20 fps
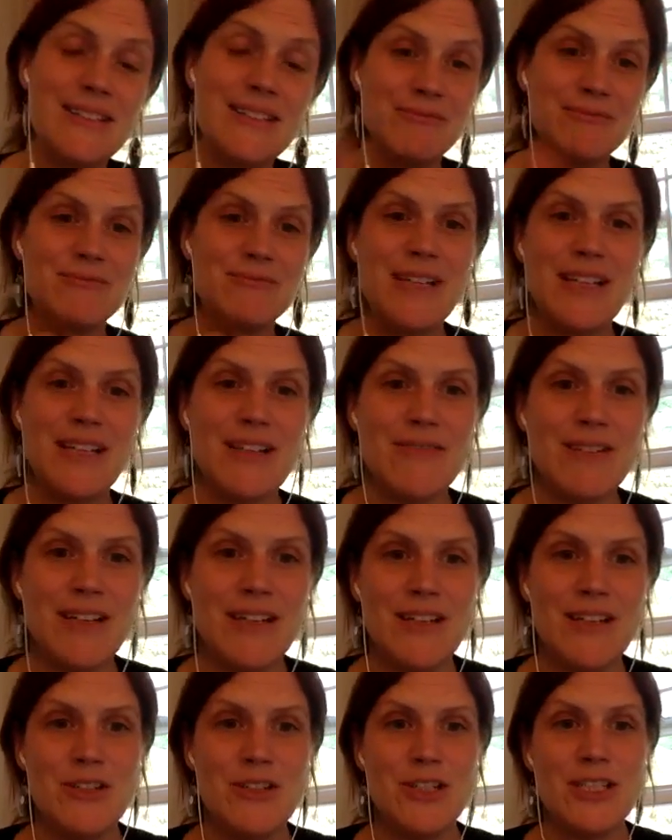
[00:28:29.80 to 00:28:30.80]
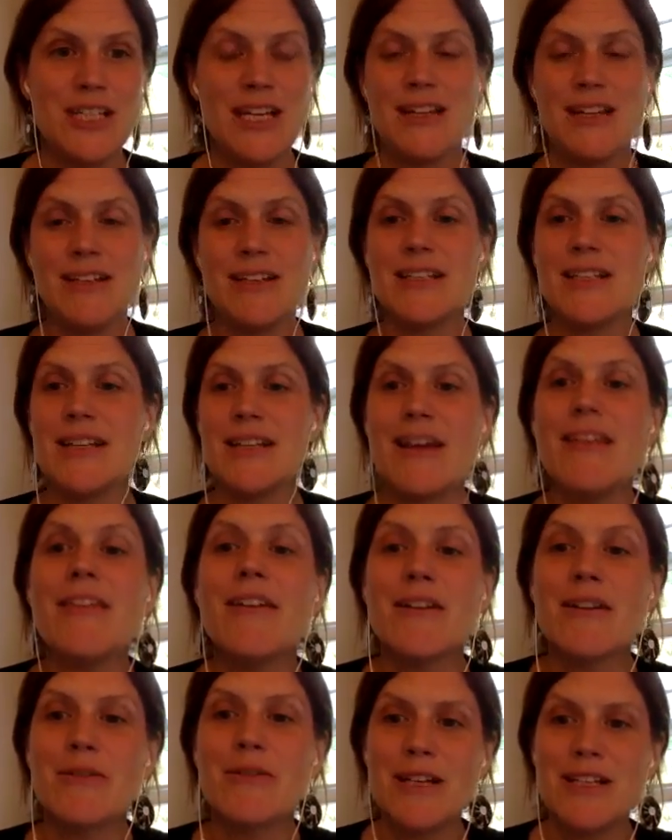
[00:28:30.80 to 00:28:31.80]
really, really interesting. Here's another
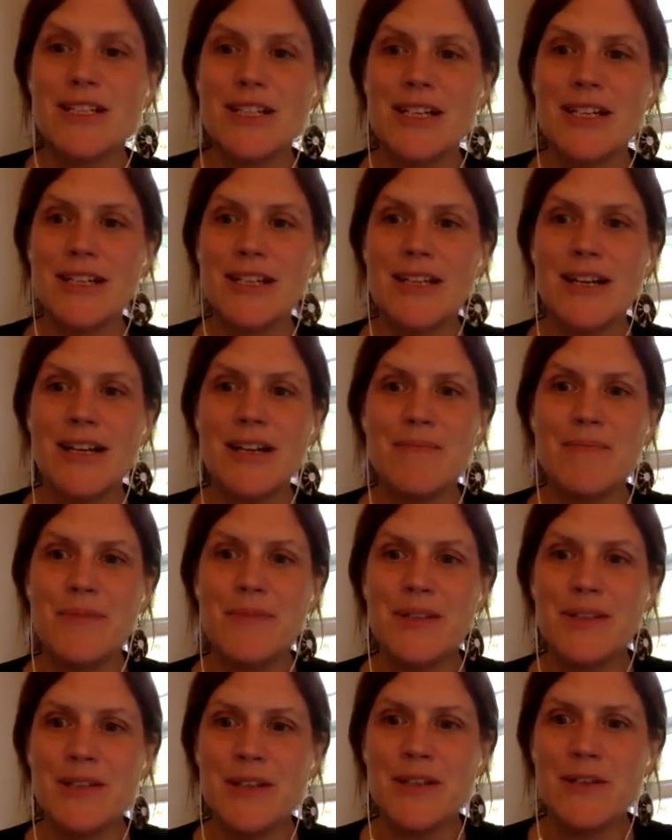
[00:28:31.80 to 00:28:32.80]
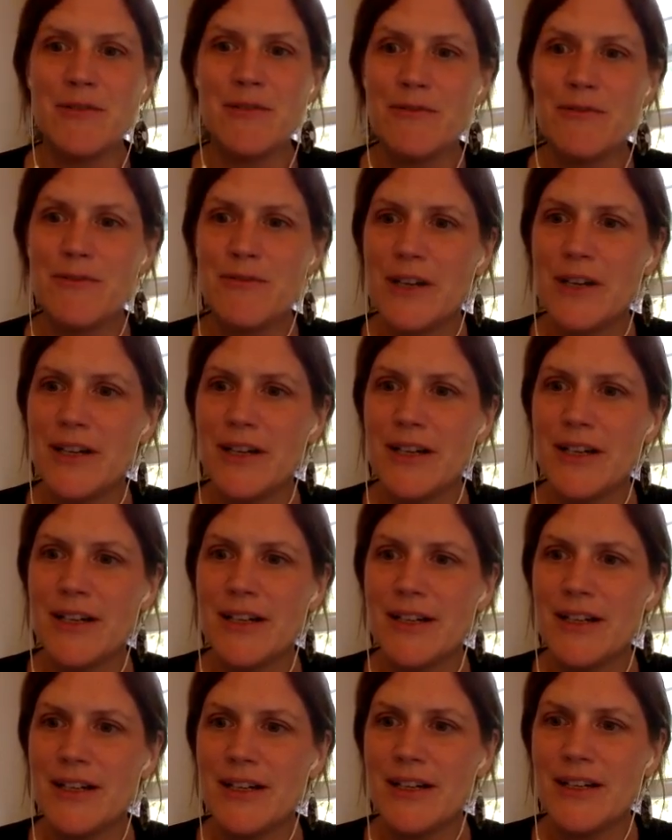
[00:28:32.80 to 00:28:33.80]
question. So
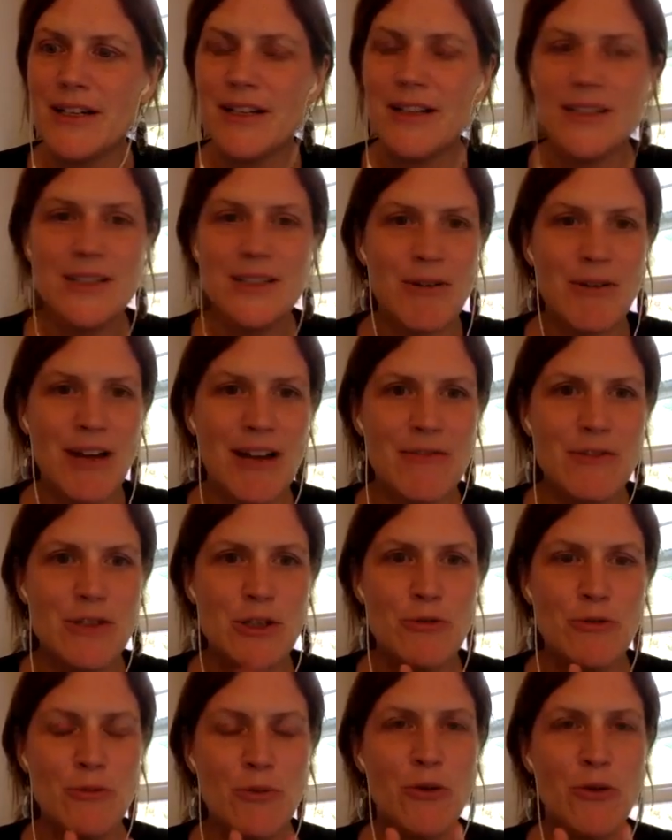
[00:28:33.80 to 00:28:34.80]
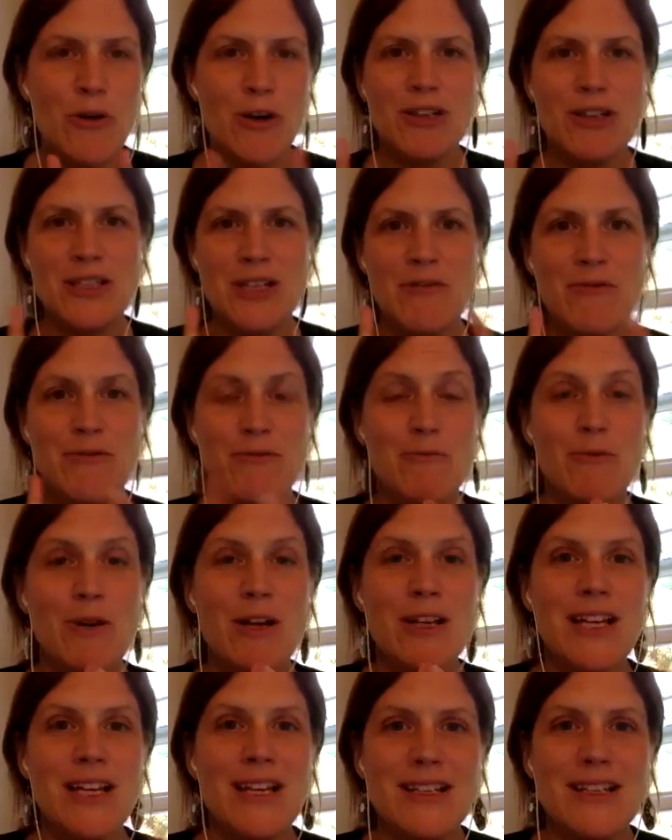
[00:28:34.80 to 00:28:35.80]
I have 2 more. So one
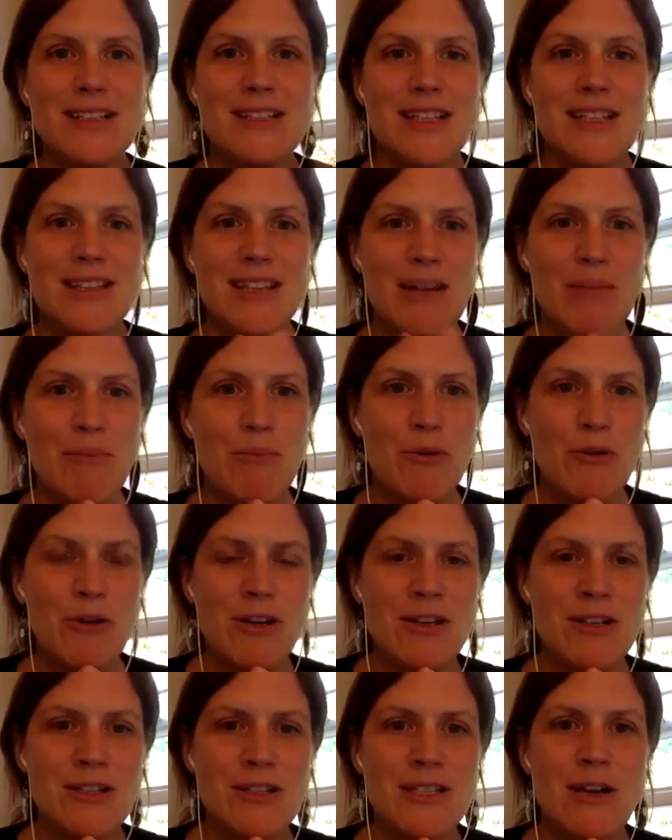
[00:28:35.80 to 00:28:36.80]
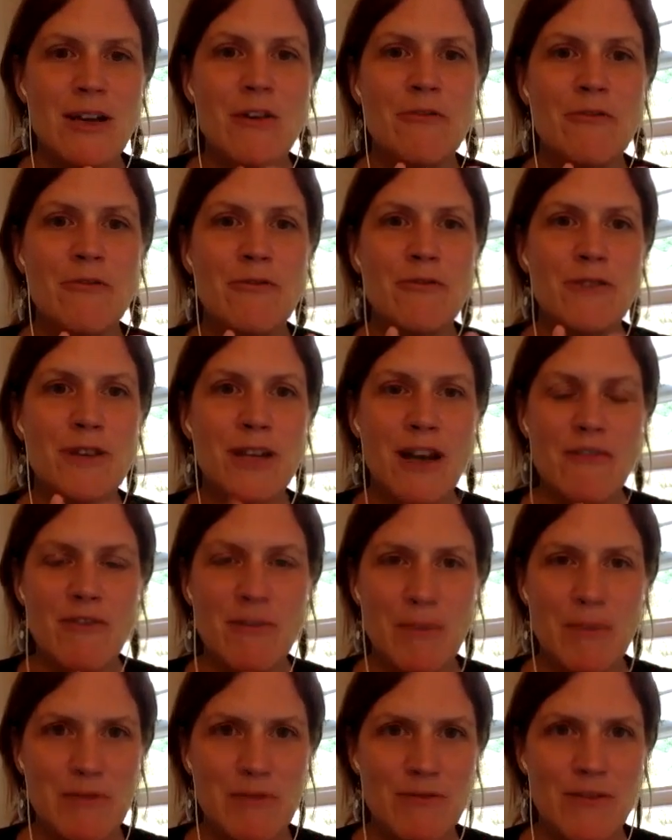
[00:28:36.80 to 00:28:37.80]
is the importance of
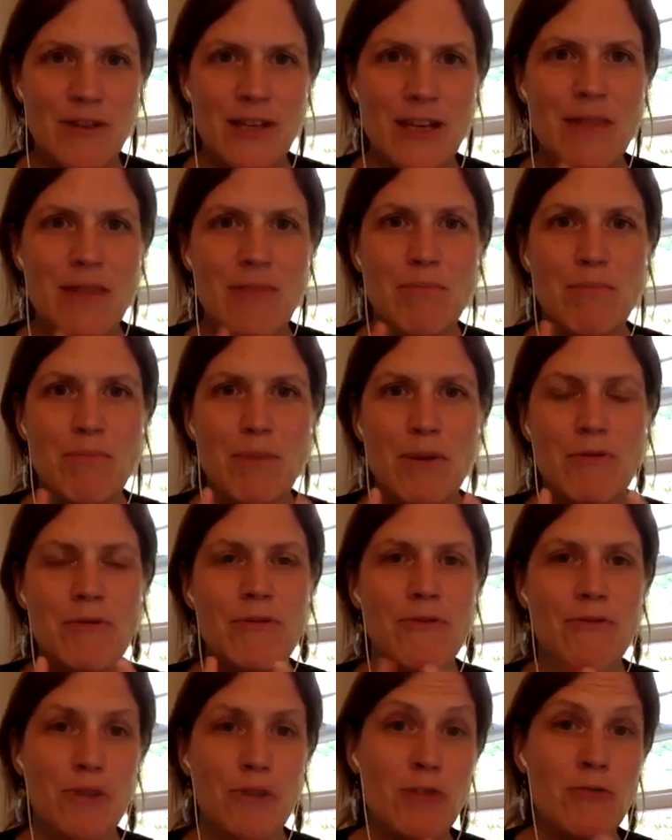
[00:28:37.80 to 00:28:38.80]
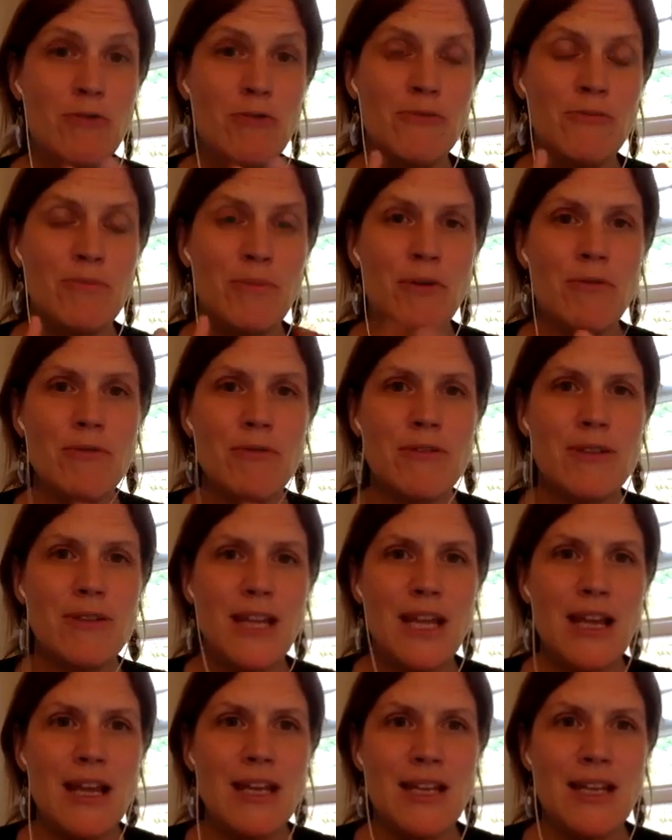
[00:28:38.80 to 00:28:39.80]
government funding, both for you, both
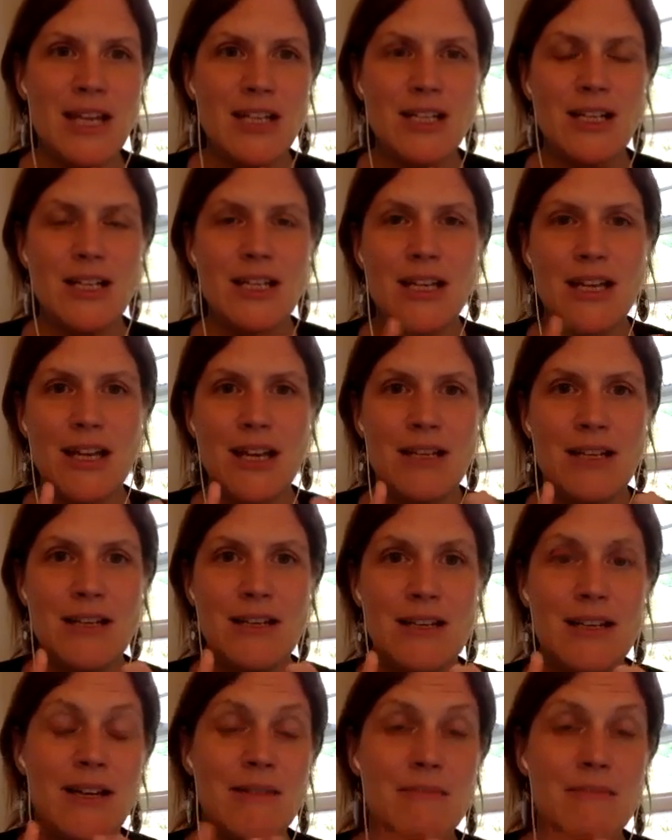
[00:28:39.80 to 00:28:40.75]
nationally and